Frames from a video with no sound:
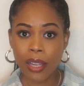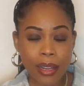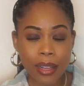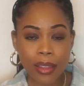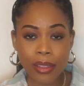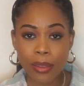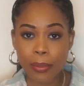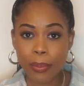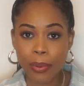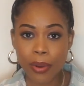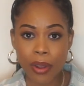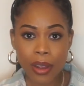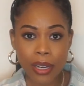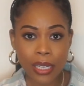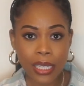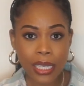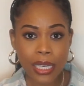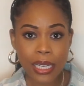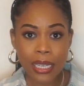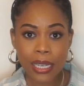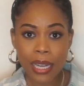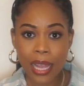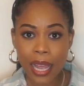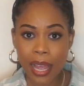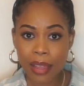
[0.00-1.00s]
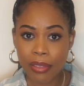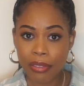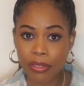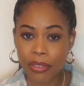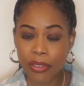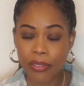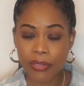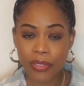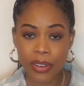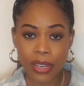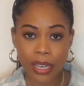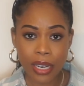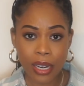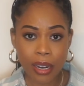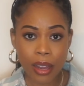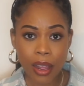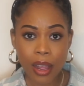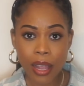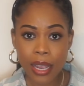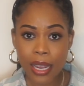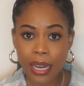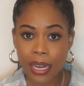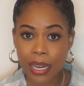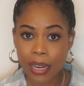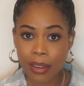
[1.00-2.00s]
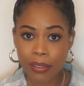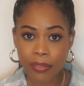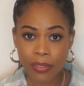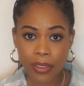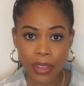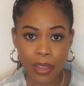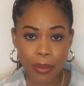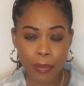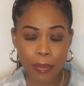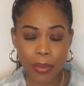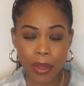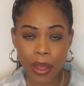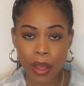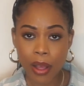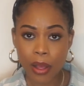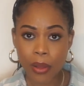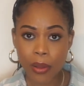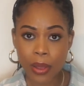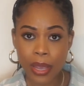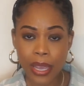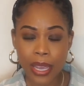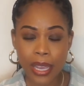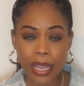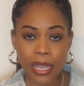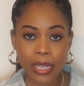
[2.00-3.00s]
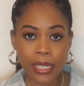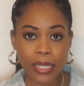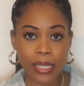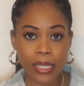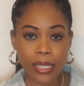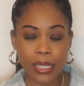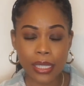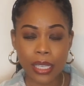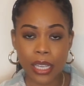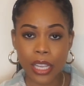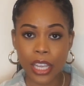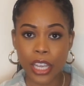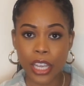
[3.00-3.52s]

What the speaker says: The praline and the vanilla in La Vie Belle, it's